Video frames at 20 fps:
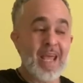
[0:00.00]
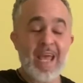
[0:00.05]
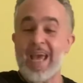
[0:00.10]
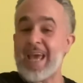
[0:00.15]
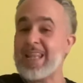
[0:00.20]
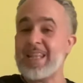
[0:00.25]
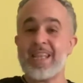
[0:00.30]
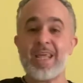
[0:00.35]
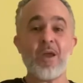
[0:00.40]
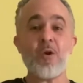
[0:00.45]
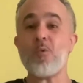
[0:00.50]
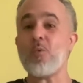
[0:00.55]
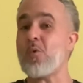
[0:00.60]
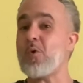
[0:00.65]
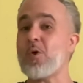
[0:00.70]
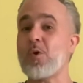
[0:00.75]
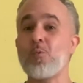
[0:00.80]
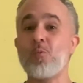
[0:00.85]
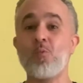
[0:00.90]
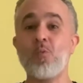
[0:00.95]
And there
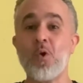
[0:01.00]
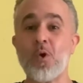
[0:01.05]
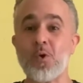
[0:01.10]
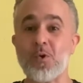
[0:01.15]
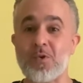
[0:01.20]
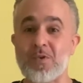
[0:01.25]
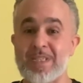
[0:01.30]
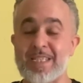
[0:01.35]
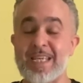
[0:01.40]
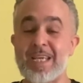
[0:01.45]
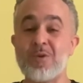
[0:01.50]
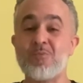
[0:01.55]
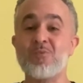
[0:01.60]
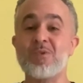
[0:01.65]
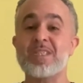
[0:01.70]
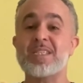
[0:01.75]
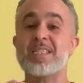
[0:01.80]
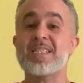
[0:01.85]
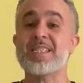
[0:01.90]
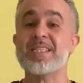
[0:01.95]
weren't words, it
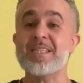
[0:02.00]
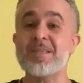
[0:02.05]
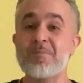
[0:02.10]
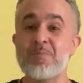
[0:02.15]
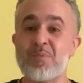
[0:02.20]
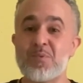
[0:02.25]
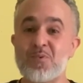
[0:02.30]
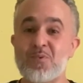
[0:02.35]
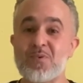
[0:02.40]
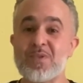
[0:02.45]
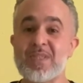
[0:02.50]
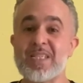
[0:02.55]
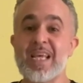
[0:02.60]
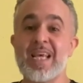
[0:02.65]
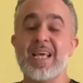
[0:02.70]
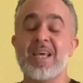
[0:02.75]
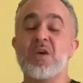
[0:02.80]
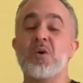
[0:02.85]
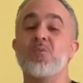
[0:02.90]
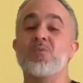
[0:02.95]
was symbols,
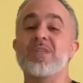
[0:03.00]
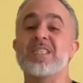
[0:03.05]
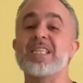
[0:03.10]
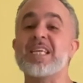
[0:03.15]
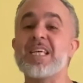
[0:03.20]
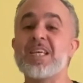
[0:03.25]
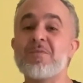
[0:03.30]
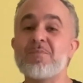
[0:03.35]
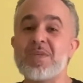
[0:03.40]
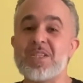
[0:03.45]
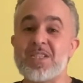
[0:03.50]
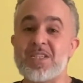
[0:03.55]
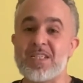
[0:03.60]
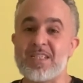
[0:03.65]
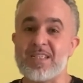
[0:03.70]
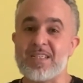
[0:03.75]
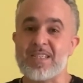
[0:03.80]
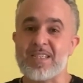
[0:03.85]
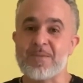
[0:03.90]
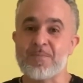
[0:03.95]
it was
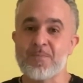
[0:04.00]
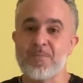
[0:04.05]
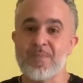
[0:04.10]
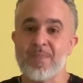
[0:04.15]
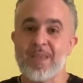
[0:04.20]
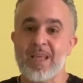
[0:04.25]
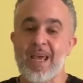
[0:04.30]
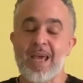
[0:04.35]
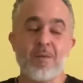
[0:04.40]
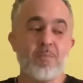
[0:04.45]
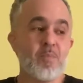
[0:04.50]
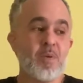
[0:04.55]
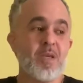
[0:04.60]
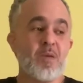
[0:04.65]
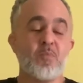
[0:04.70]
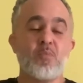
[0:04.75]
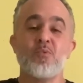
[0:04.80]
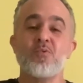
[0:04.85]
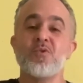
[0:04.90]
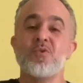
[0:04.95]
images. And
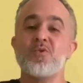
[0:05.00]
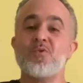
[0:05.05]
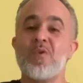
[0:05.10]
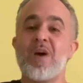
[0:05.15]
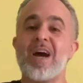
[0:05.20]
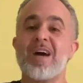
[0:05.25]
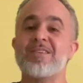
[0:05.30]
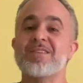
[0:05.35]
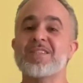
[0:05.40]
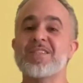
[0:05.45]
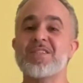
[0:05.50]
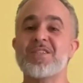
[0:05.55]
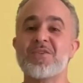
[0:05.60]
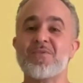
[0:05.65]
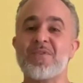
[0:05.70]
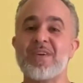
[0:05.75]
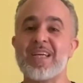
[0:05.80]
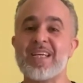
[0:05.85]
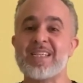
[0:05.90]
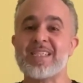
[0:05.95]
people knew how to
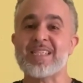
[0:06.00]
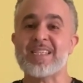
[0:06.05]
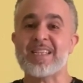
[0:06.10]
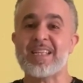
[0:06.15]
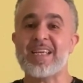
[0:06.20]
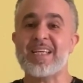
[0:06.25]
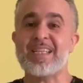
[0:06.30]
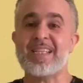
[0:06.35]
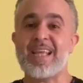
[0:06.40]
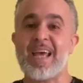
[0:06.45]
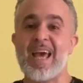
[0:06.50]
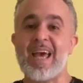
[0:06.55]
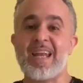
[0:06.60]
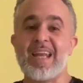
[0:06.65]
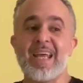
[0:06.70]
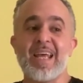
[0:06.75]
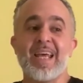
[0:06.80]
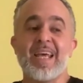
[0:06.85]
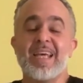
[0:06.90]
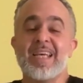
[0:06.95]
translate that
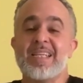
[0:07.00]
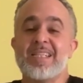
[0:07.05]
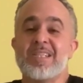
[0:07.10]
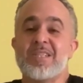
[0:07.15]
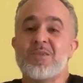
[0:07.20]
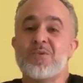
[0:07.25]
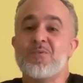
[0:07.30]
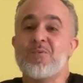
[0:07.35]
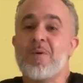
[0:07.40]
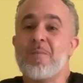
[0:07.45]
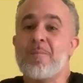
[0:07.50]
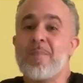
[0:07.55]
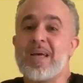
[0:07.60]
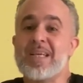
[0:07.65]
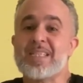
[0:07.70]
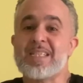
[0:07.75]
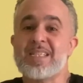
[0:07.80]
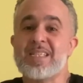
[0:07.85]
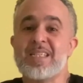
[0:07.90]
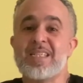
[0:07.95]
into a
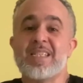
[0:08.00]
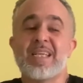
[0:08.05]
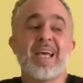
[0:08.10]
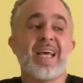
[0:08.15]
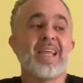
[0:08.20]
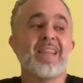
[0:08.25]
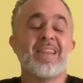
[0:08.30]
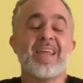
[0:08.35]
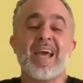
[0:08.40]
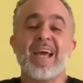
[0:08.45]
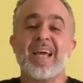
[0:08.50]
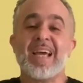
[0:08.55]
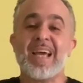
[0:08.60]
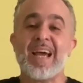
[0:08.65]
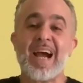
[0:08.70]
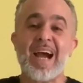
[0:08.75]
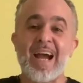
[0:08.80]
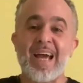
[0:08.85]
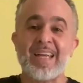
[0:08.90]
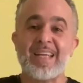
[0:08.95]
message that
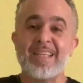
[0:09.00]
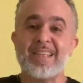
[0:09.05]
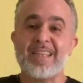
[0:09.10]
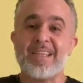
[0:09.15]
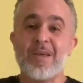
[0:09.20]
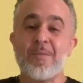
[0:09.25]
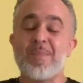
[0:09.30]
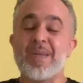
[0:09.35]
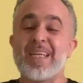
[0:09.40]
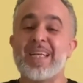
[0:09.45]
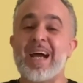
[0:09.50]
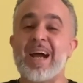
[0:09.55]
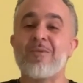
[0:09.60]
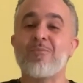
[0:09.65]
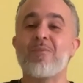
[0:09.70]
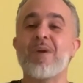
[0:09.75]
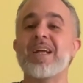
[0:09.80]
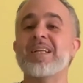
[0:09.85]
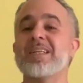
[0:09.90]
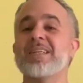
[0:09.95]
guided them and
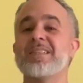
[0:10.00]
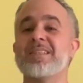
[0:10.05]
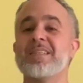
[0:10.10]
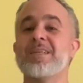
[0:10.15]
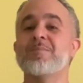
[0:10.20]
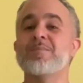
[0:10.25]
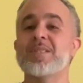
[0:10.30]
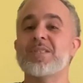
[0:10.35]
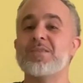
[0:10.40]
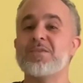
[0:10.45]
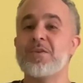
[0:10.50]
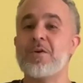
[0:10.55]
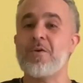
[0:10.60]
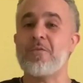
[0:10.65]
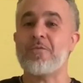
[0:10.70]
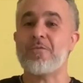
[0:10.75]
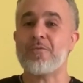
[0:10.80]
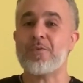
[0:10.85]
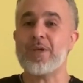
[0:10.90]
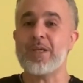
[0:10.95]
directed them to their
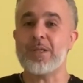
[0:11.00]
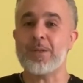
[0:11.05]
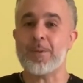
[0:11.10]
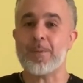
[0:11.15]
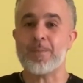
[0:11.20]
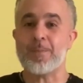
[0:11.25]
freedom.